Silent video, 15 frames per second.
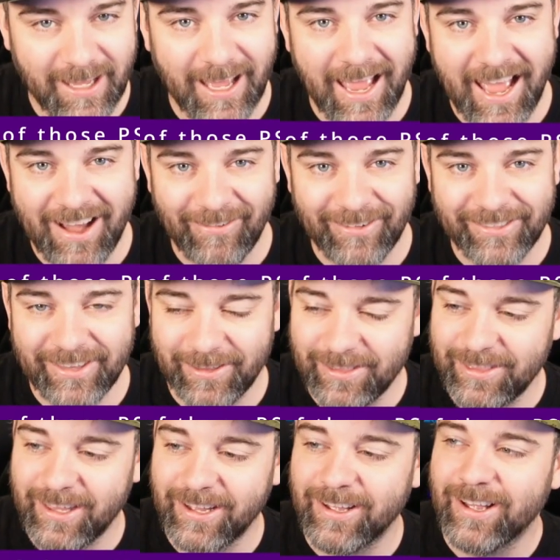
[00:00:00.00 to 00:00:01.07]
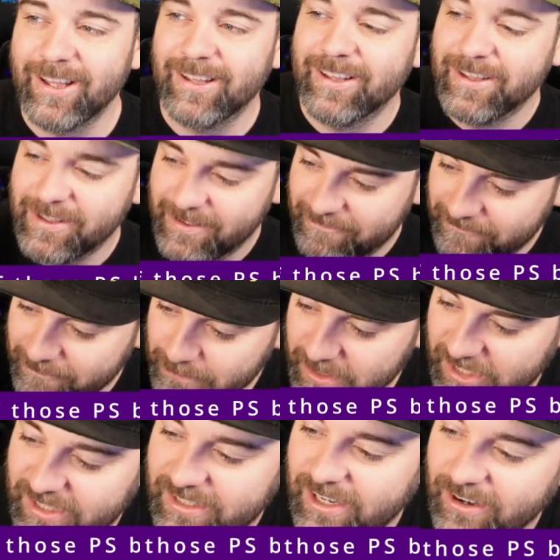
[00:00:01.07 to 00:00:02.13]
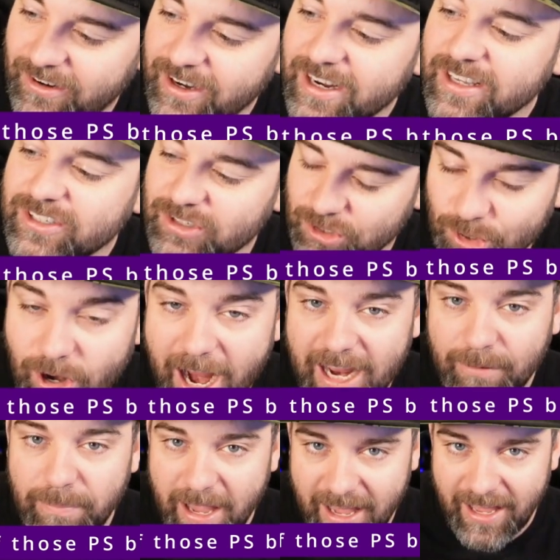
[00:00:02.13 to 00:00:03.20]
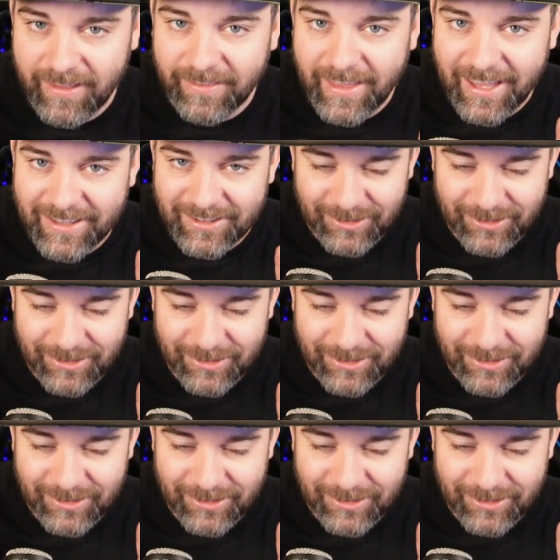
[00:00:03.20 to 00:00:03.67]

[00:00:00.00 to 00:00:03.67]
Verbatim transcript: The mysterious trackpad that